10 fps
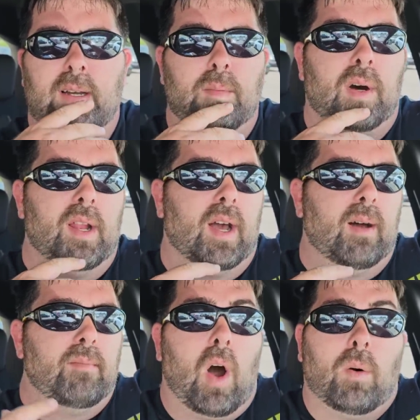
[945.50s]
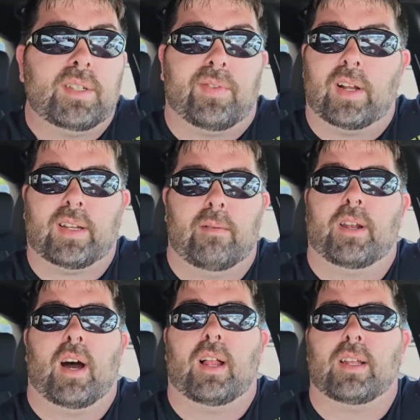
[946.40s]
But um, always fun coming
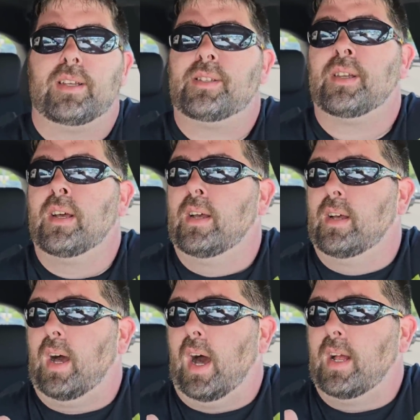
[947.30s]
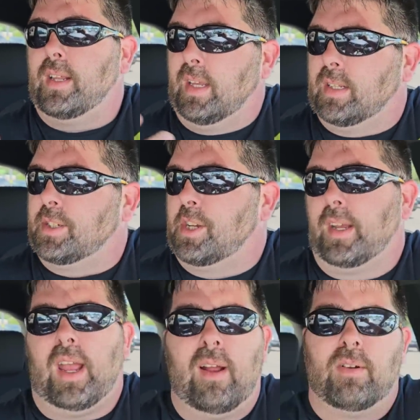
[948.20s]
to Ollie's. Uh, didn't get to
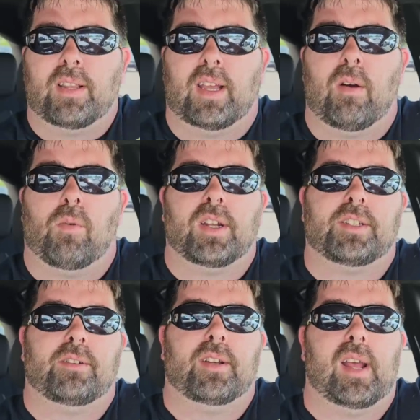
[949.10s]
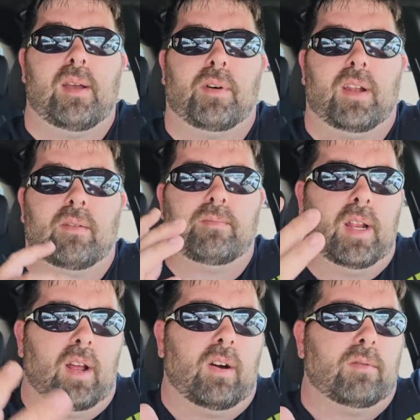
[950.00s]
check everything I wanted to today, but
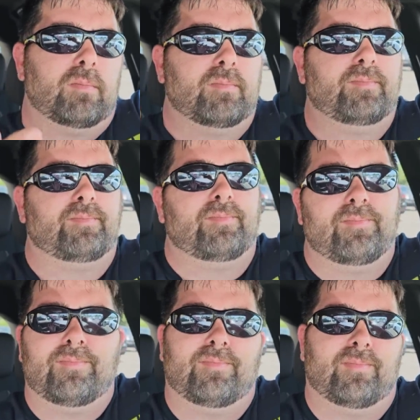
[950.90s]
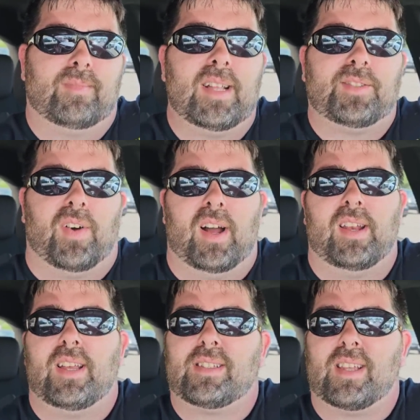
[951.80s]
you know, it's
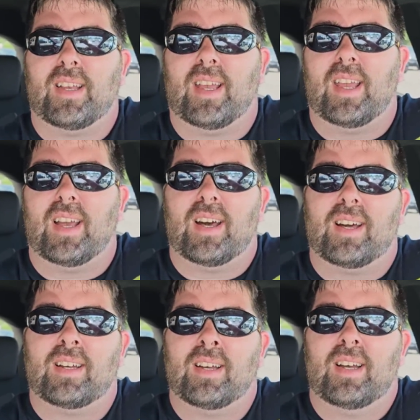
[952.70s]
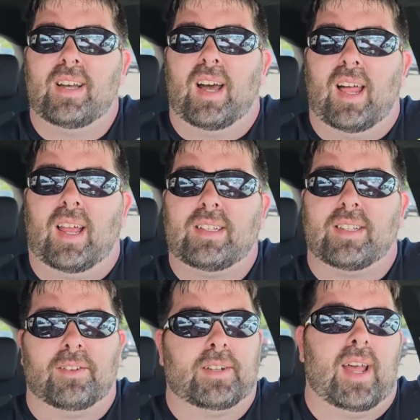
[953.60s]
fun. It's like a. Uh, I like
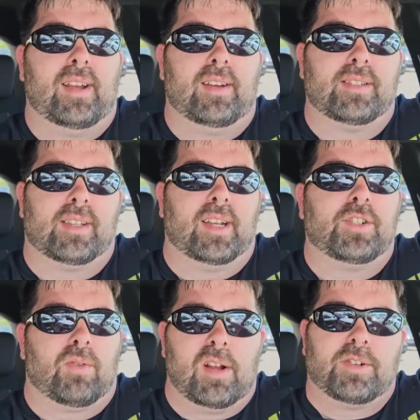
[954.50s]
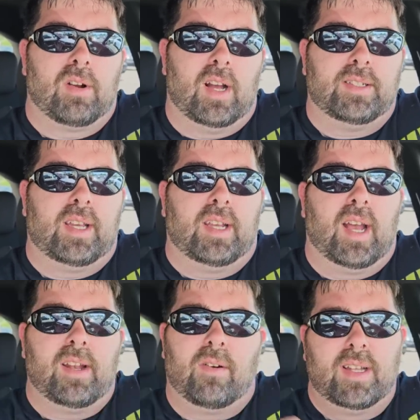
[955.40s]
to look at it as like treasure hunting.
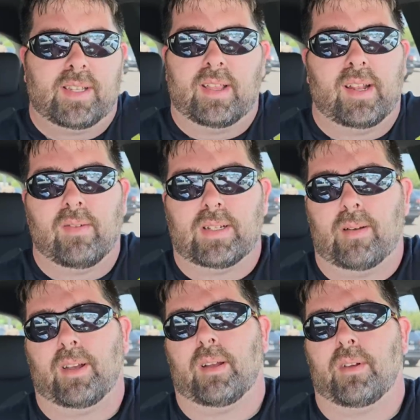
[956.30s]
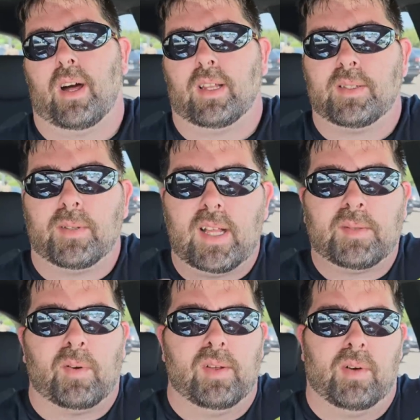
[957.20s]
I know I say that every time I come to Ollie's, but
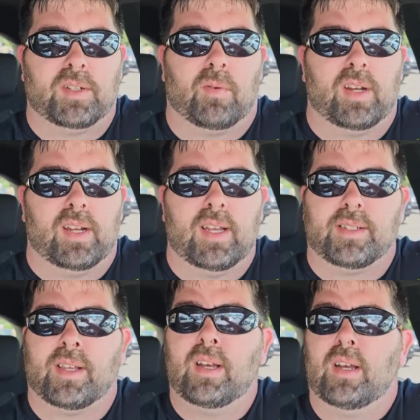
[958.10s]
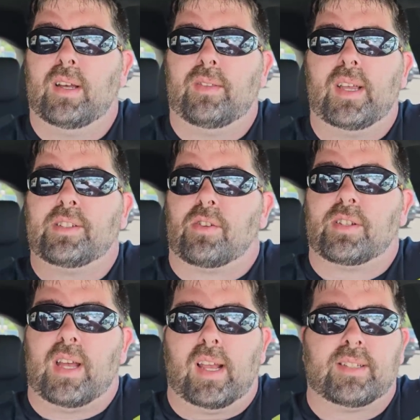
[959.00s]
that's pretty much what it is. Things are
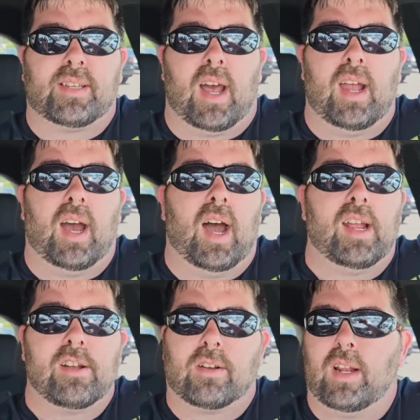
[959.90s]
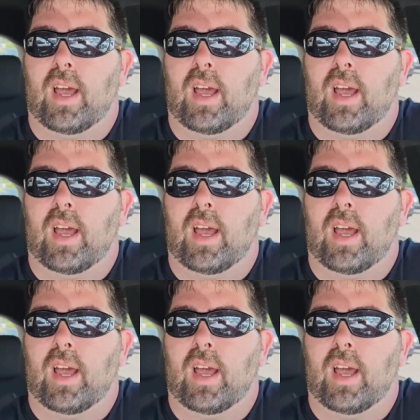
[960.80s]
stacked sky high. You're going